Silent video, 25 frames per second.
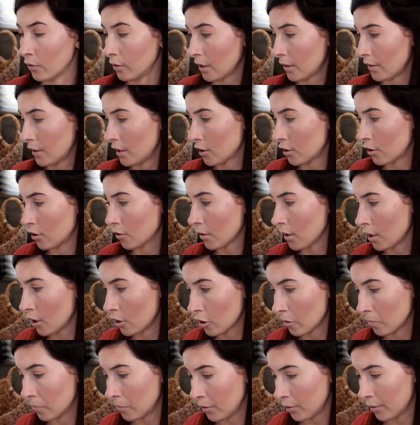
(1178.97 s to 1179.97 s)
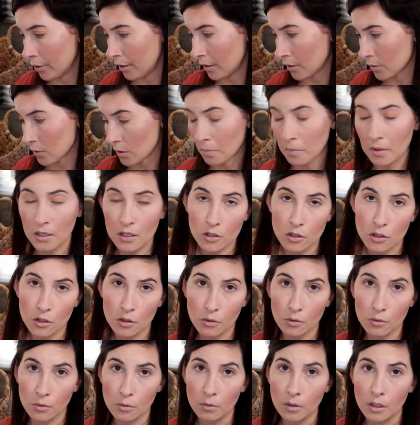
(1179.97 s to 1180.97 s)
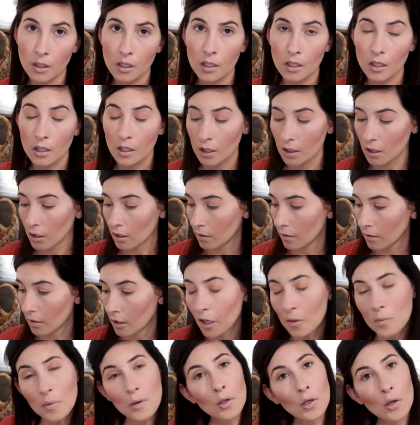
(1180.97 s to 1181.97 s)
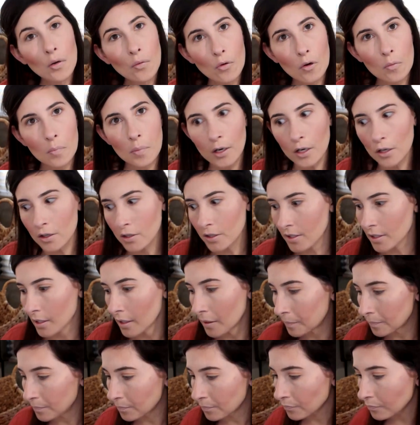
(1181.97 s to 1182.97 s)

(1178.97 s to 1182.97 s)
I think your inner beauty is what makes you a beautiful person.